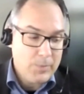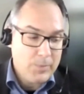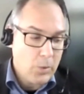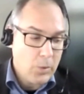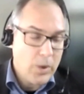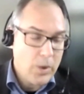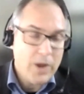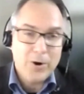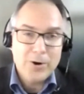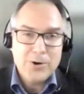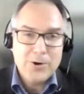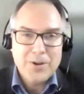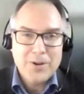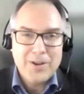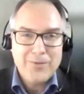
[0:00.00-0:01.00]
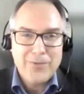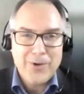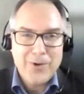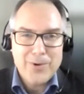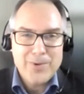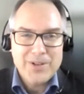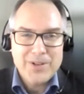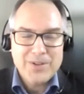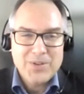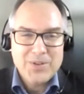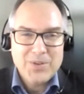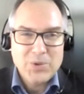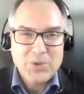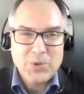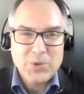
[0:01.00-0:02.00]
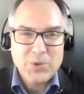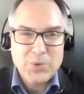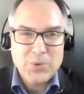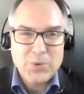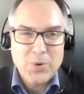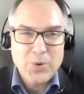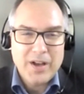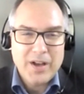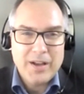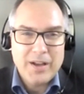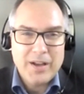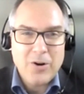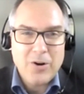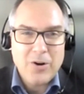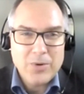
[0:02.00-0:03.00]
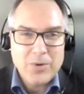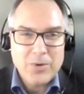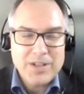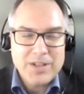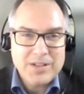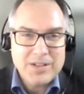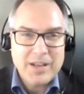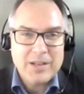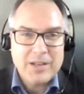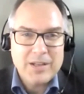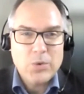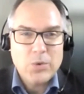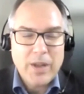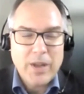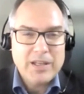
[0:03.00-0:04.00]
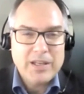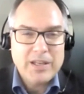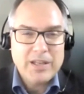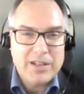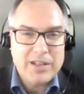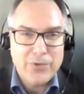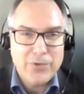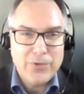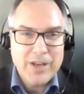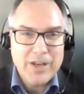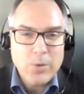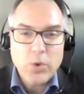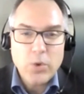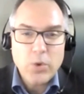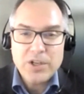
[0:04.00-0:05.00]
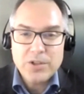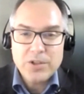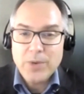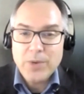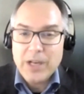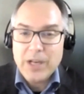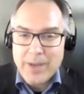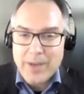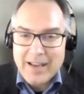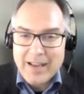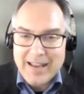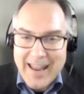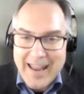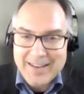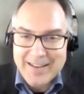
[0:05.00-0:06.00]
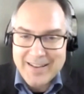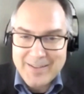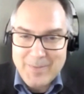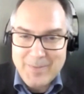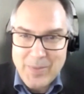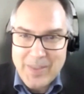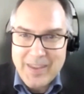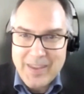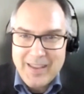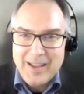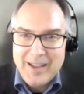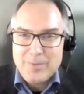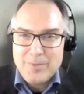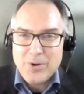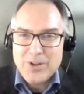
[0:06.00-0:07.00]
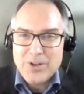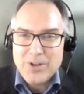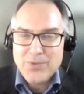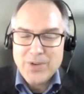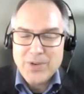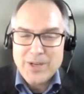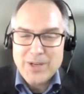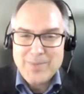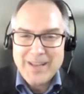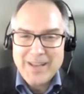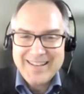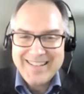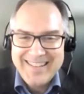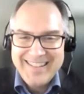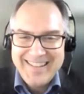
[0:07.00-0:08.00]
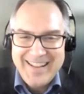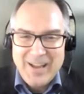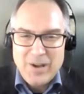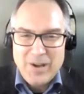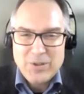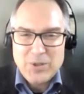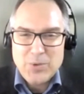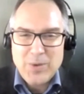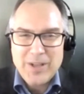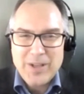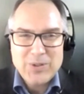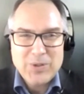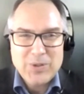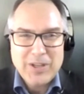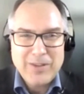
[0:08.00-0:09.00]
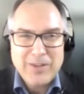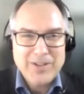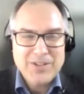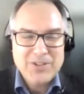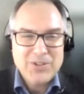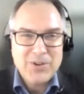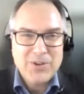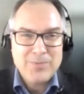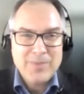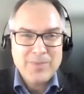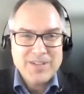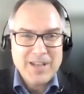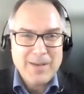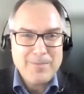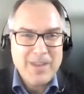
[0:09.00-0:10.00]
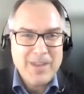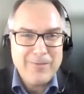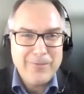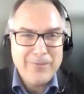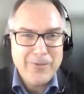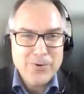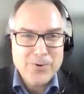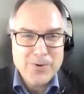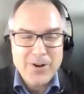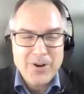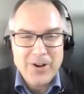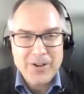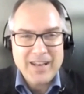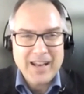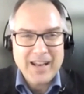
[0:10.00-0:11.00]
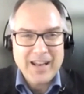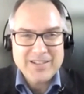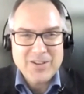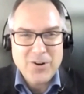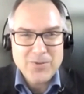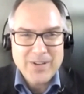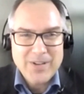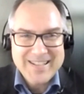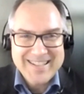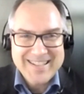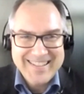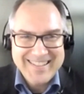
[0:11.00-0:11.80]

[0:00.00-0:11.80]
We are all looking forward to the Congress in 2023, which will be in Canada. Maurice Friedman, do you want to give us some info on the next Congress?